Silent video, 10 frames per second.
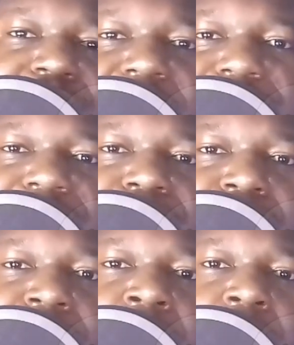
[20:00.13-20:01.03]
podcast.
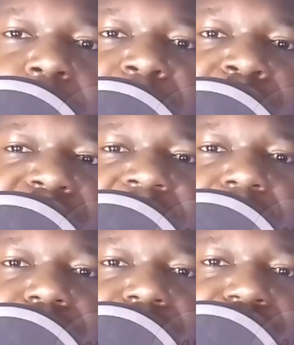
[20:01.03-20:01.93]
I'll be
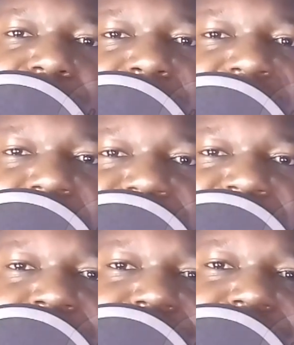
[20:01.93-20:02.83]
looking at consumer
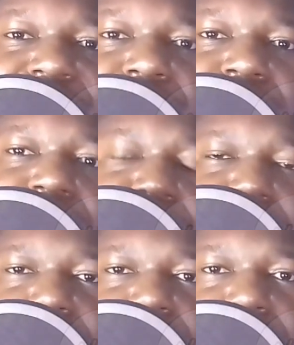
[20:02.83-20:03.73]
behavior in detail.
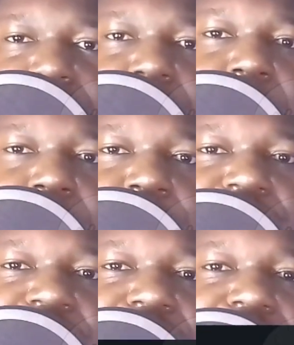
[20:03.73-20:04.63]

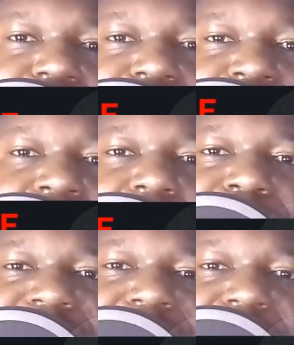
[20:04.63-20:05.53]
If there
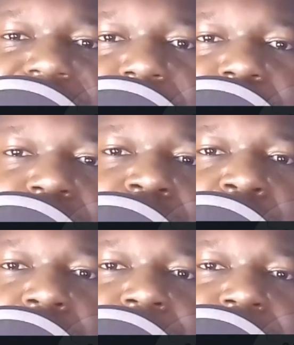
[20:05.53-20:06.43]
comes nothing
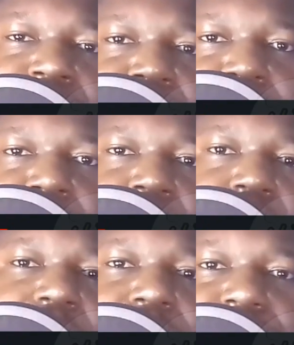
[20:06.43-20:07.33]
more,
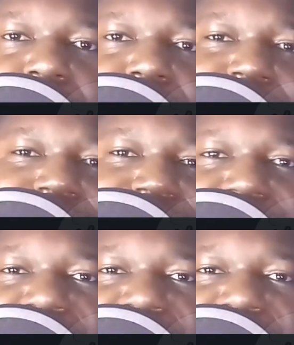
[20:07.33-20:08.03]
well and good. So